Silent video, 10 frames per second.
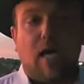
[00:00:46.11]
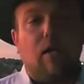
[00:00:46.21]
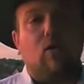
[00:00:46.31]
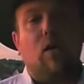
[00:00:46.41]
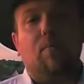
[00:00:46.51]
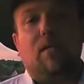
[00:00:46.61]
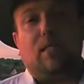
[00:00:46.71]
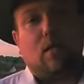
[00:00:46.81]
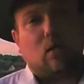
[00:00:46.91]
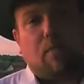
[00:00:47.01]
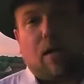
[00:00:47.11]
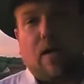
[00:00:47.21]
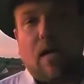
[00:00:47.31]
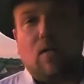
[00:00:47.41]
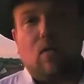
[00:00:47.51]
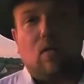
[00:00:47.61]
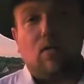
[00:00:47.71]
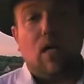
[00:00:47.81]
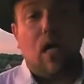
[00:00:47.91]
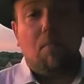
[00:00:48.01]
I grew up in a single parent household.